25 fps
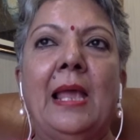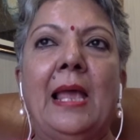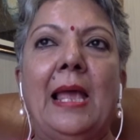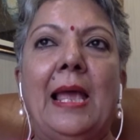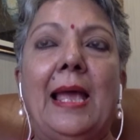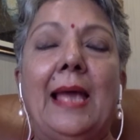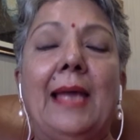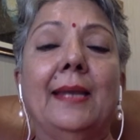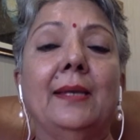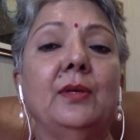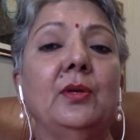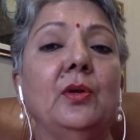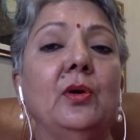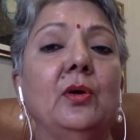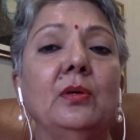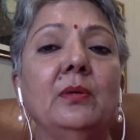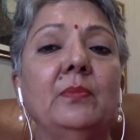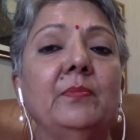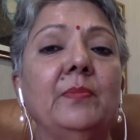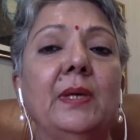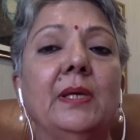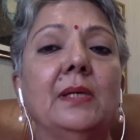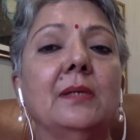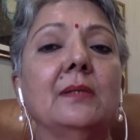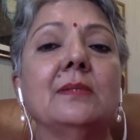And
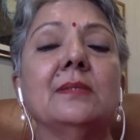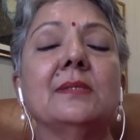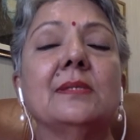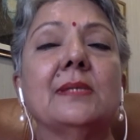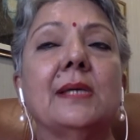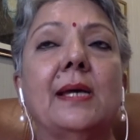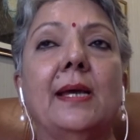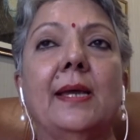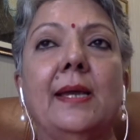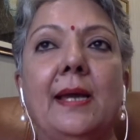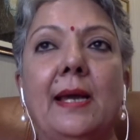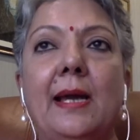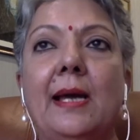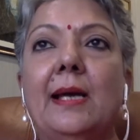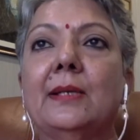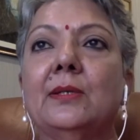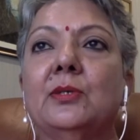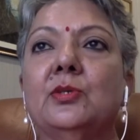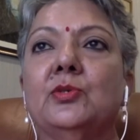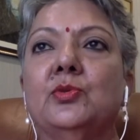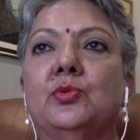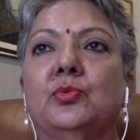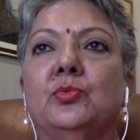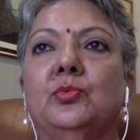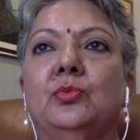not because I had
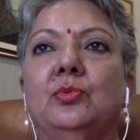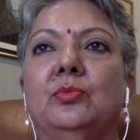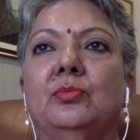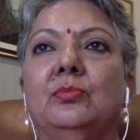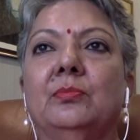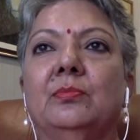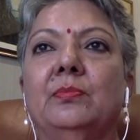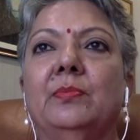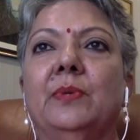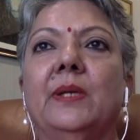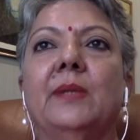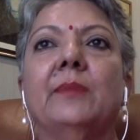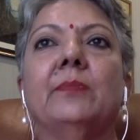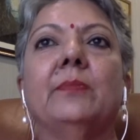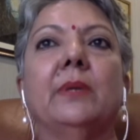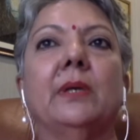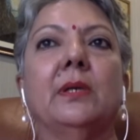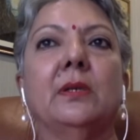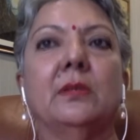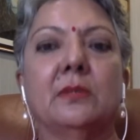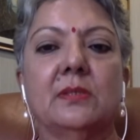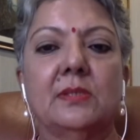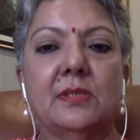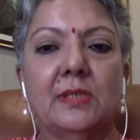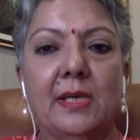to, but
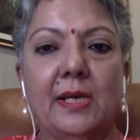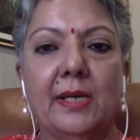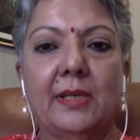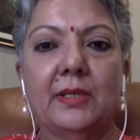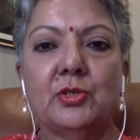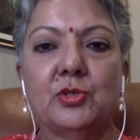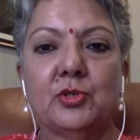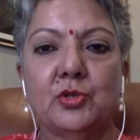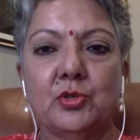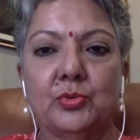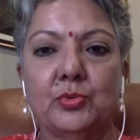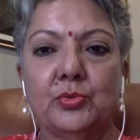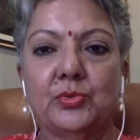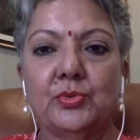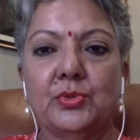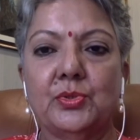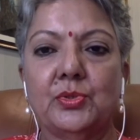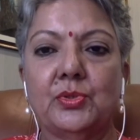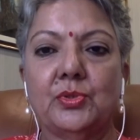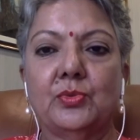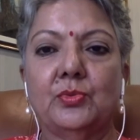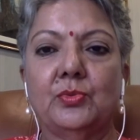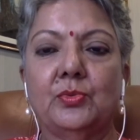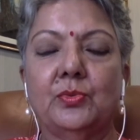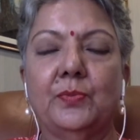because I chose
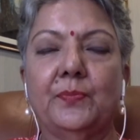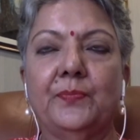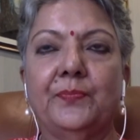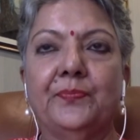to.